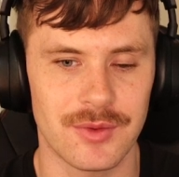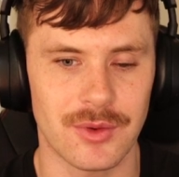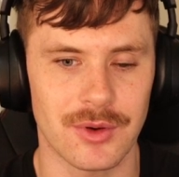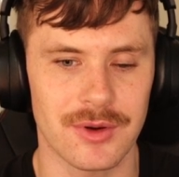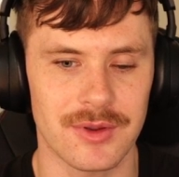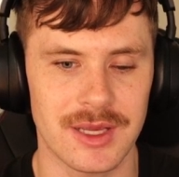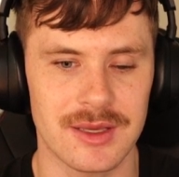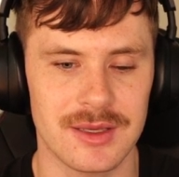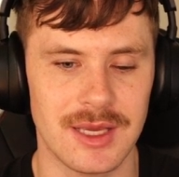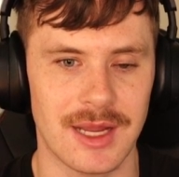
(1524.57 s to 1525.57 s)
or
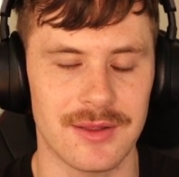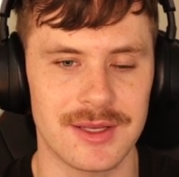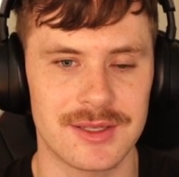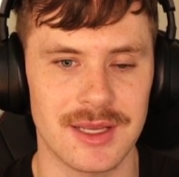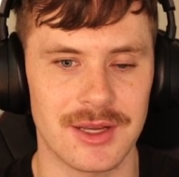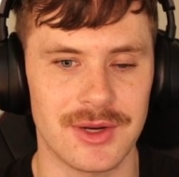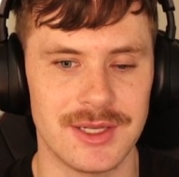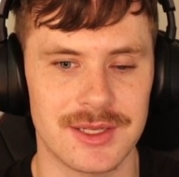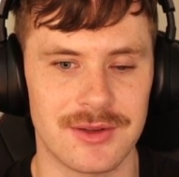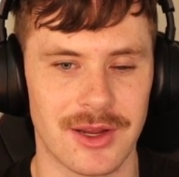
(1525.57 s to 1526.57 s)
at least increase
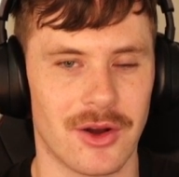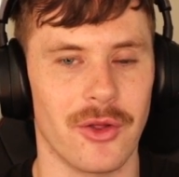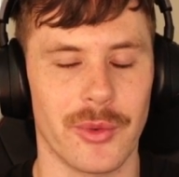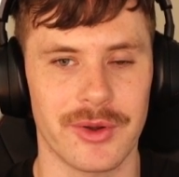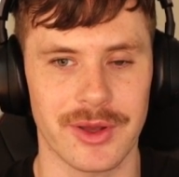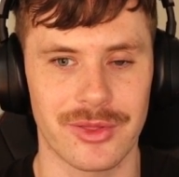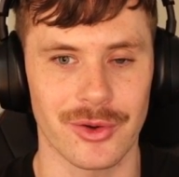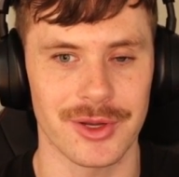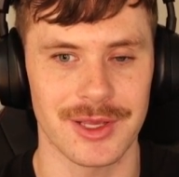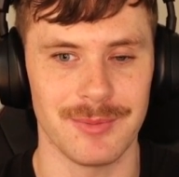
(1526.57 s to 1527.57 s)
it like all the way to like
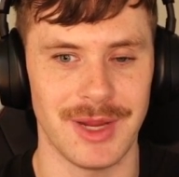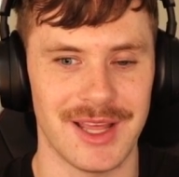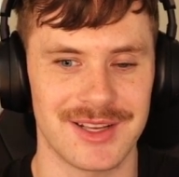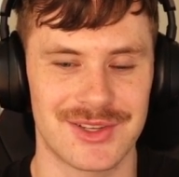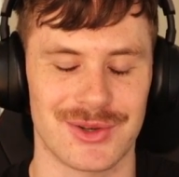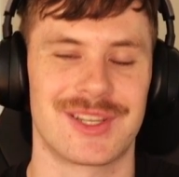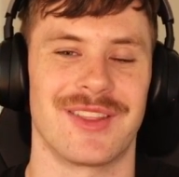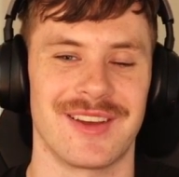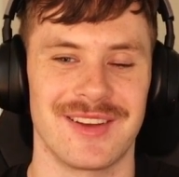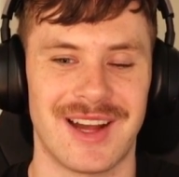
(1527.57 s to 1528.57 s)
30 minutes or
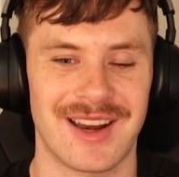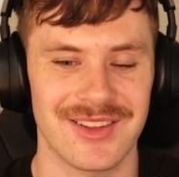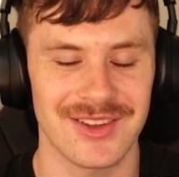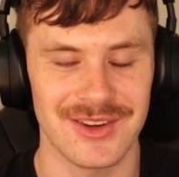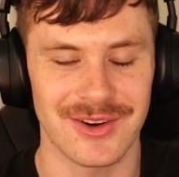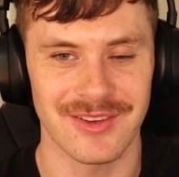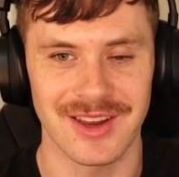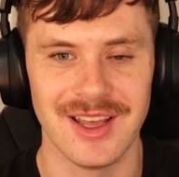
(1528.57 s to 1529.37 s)
something. I don't know, you know what I mean?